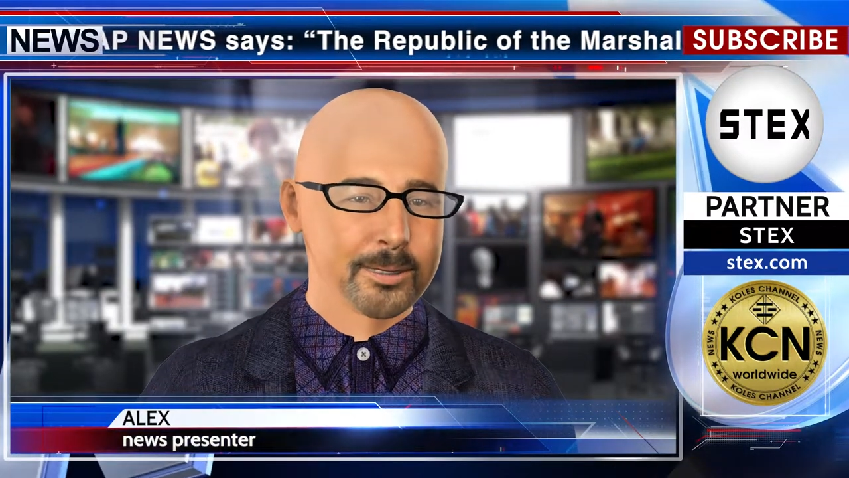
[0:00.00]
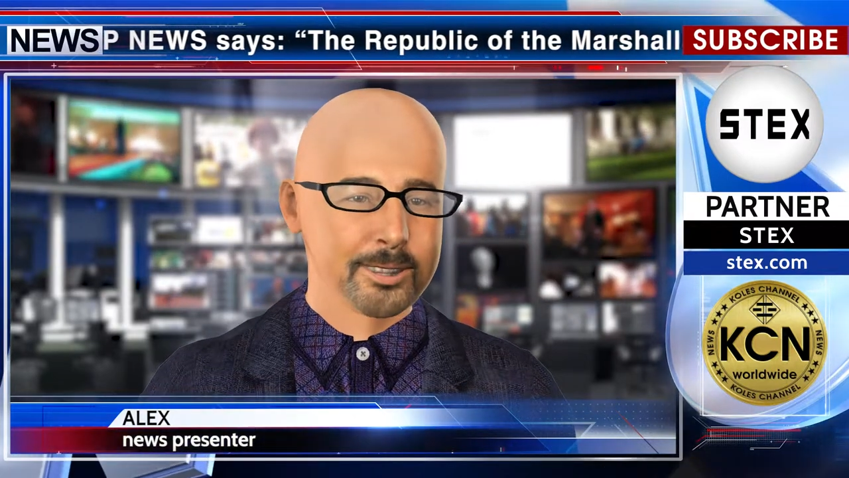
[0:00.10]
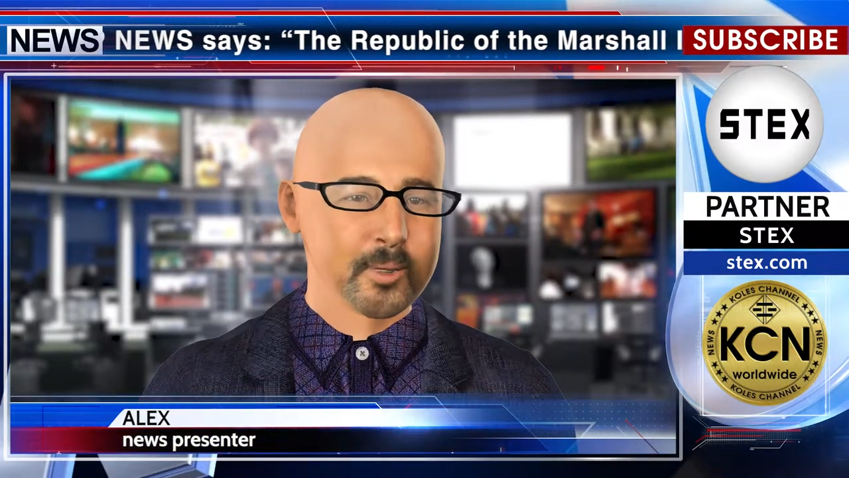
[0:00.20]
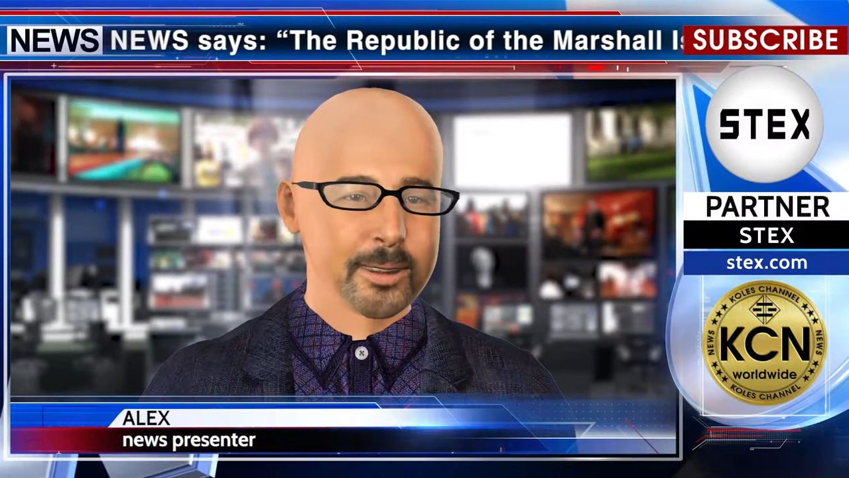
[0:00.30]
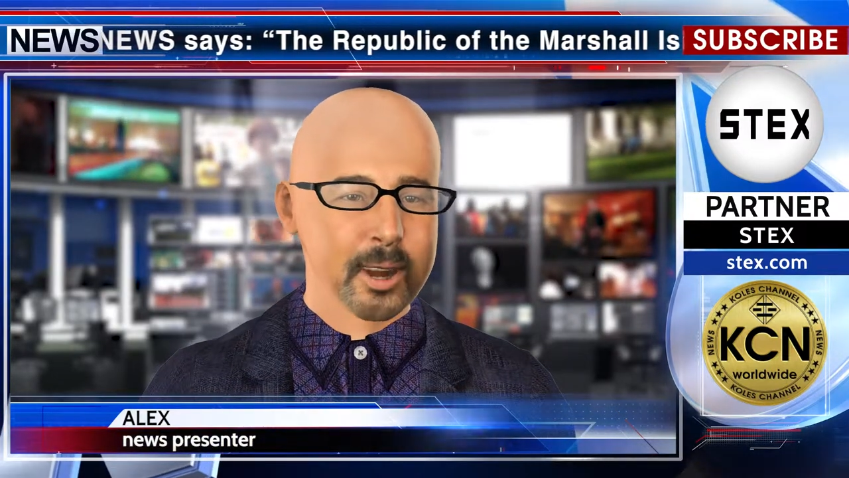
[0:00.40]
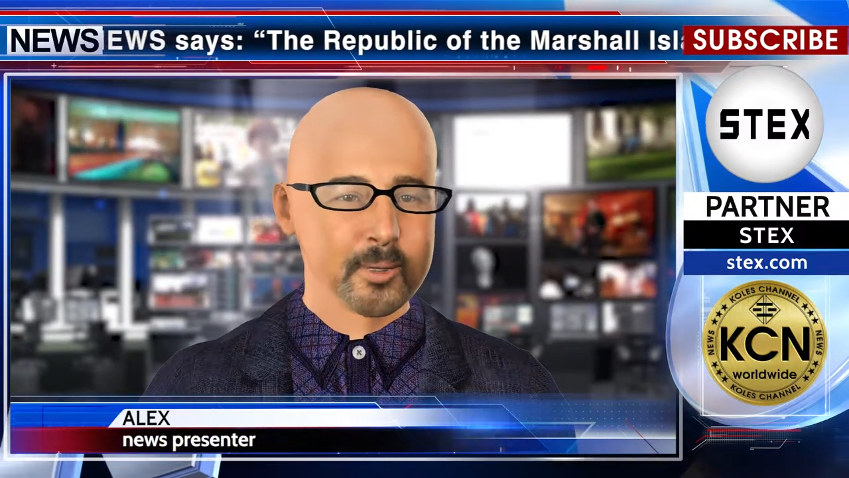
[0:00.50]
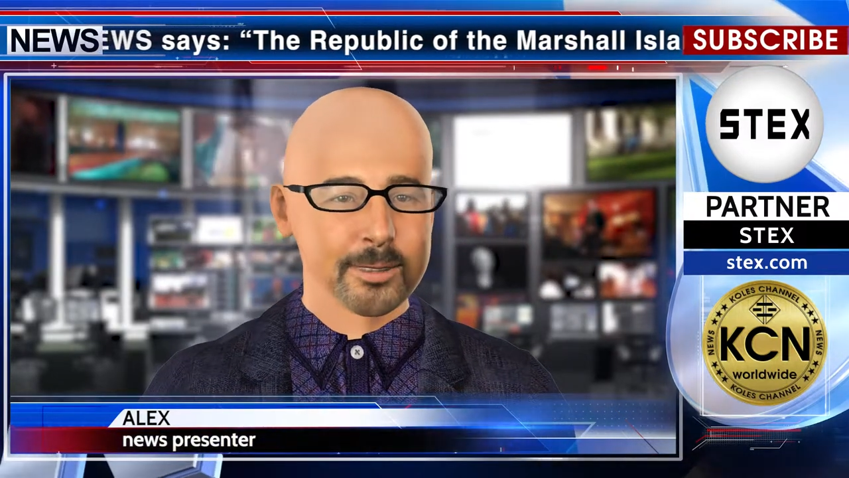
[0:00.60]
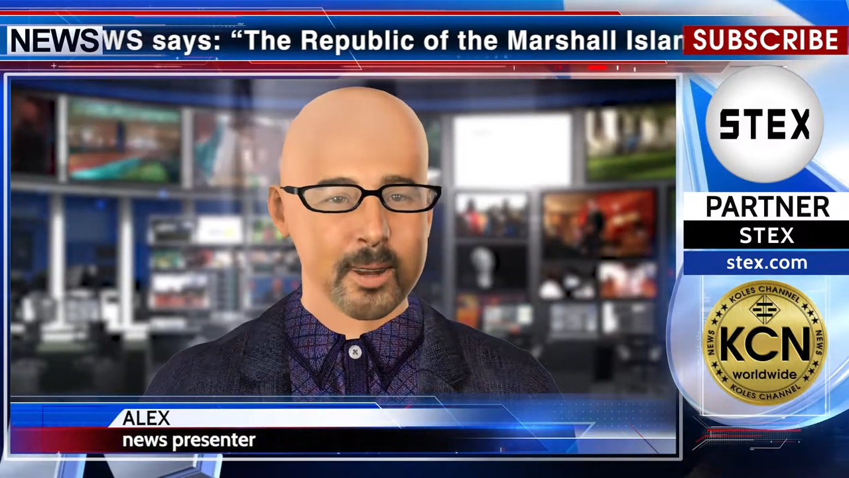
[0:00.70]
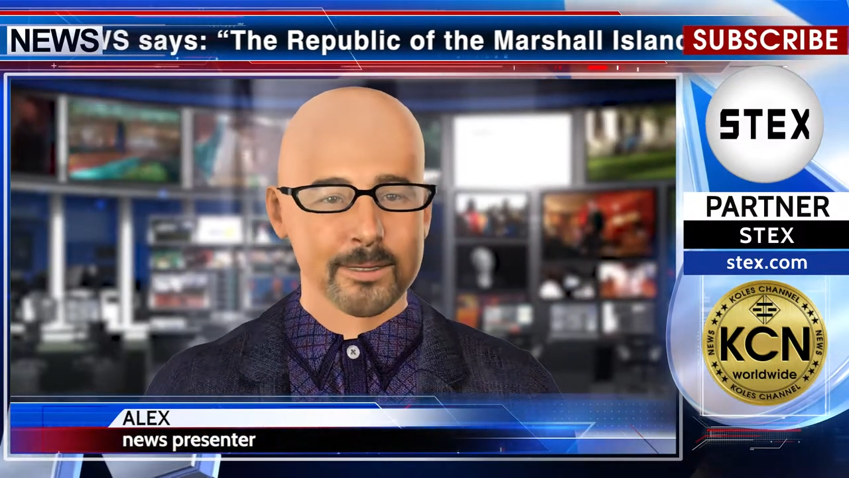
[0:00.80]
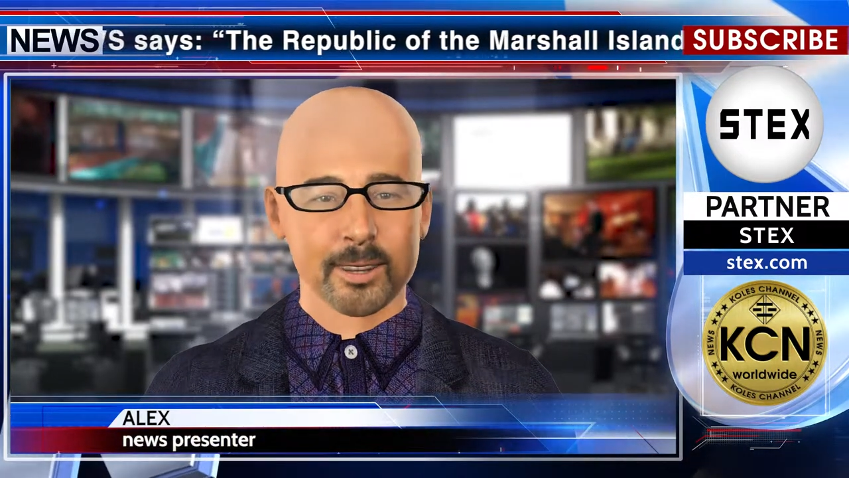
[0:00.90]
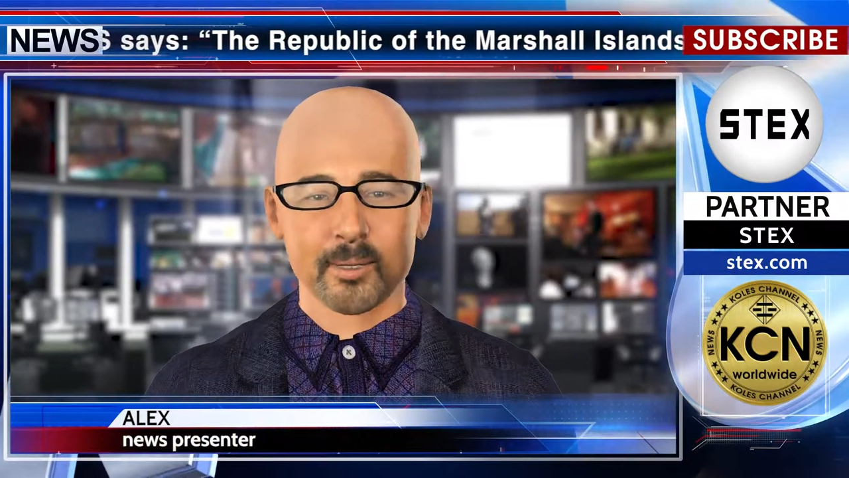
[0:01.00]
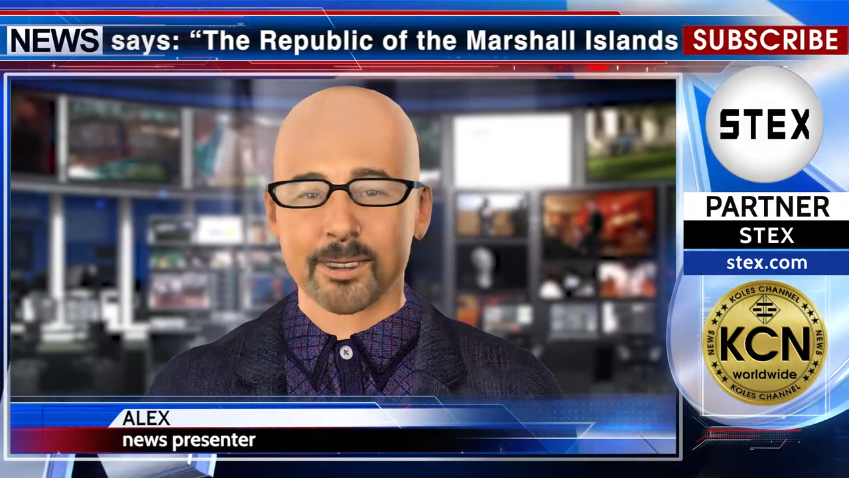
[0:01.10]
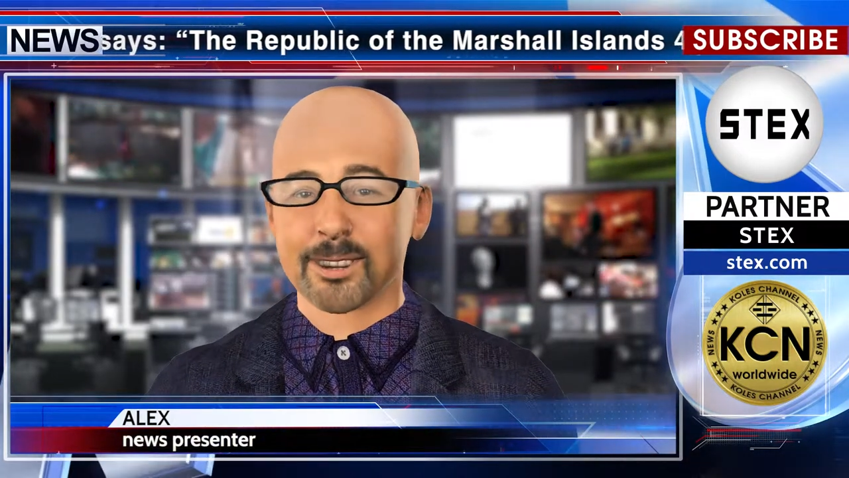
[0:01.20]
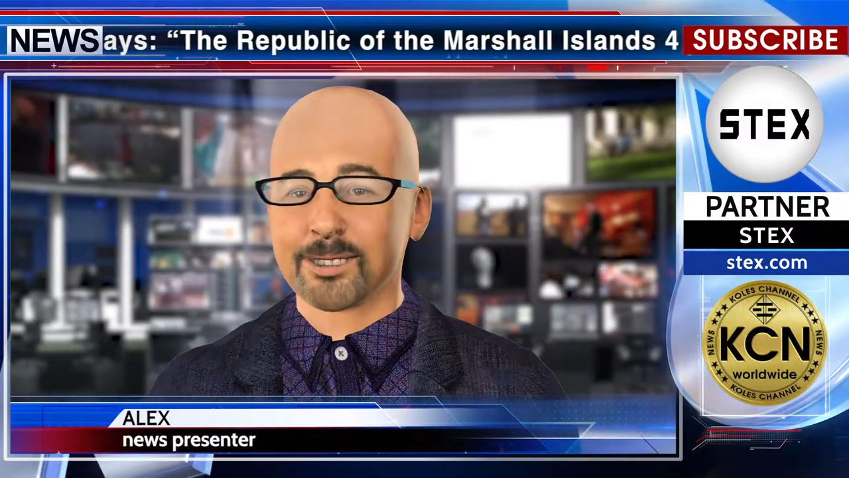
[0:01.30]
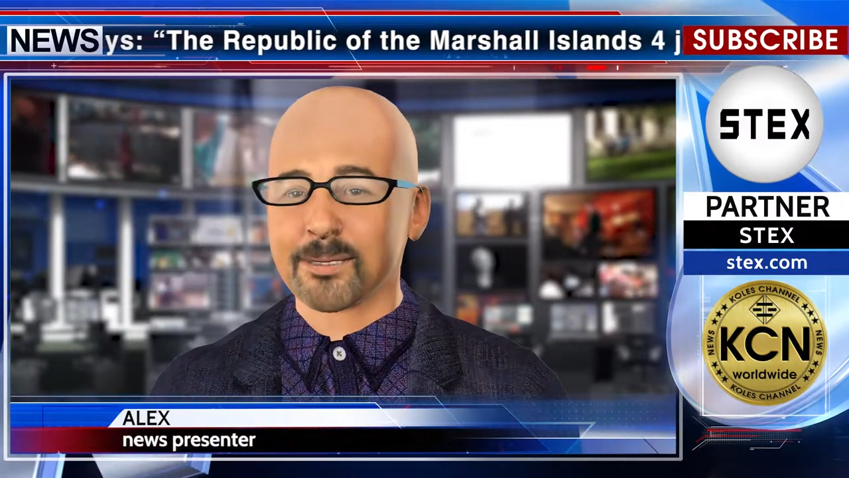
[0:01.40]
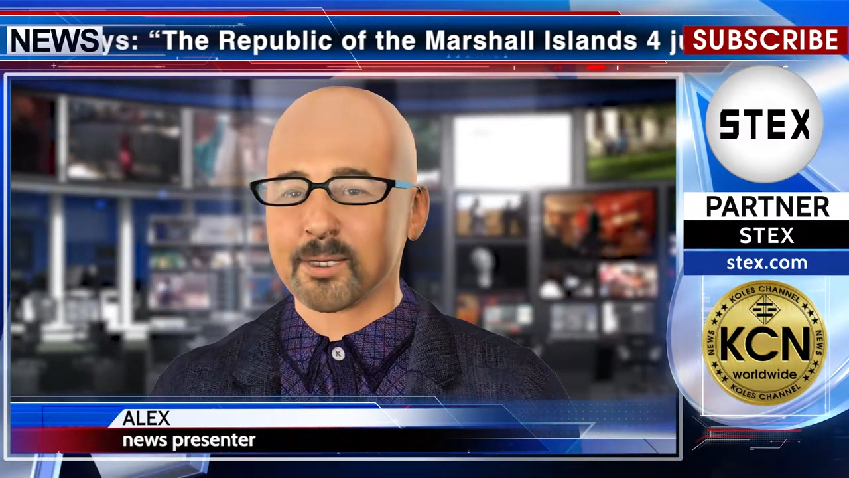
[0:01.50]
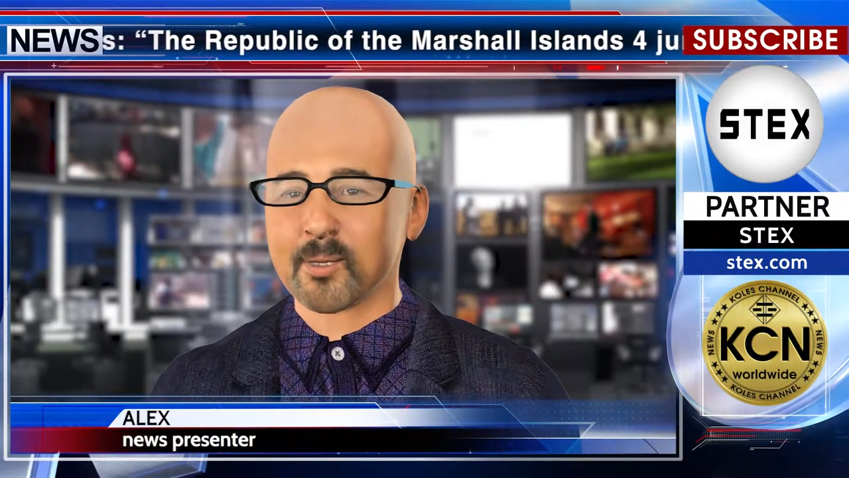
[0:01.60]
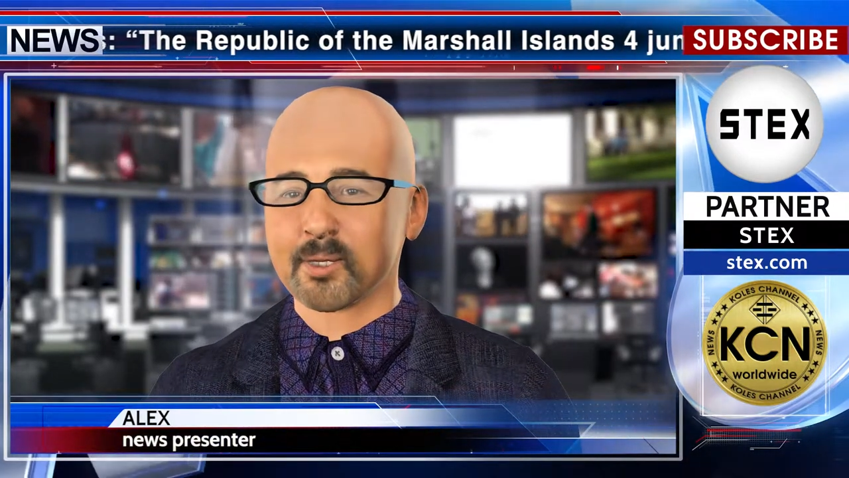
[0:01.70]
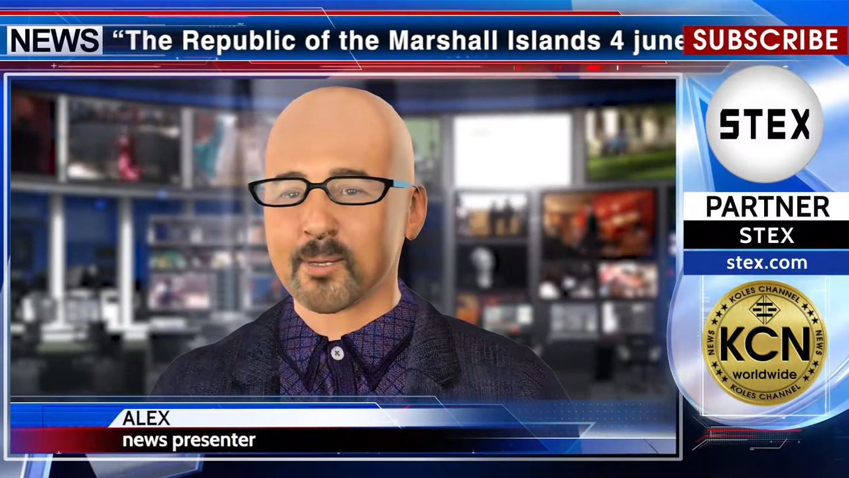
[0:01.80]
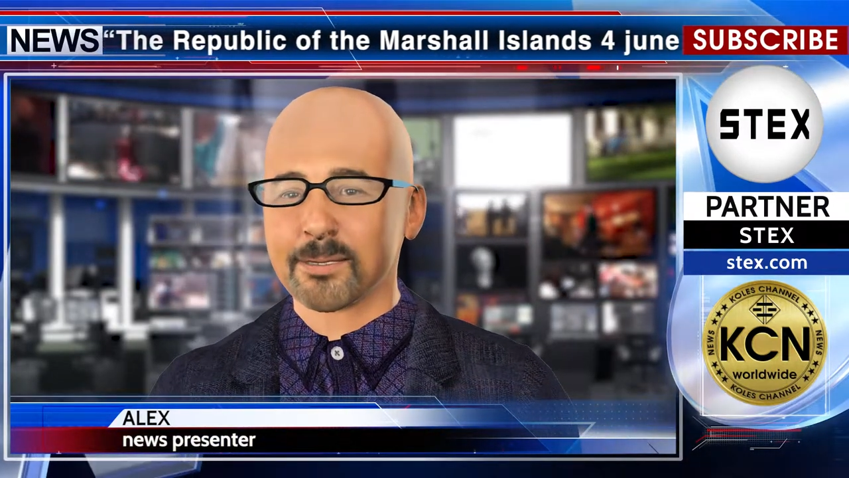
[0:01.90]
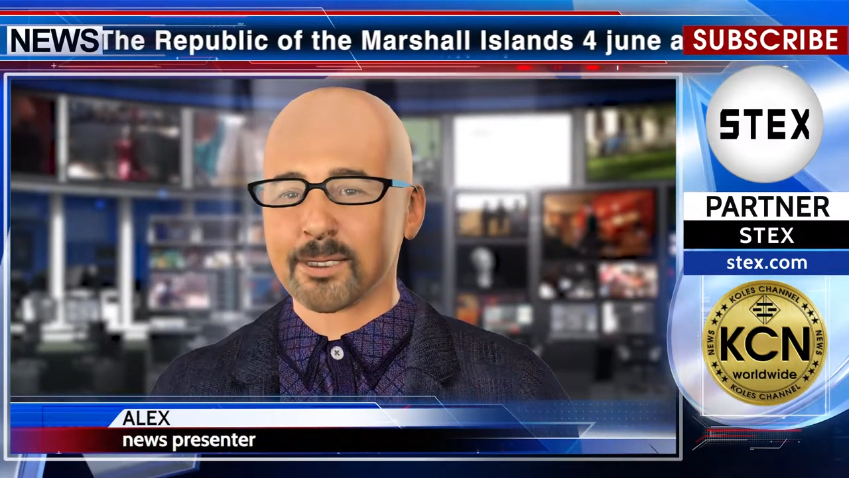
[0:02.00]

to support the government in the establishment,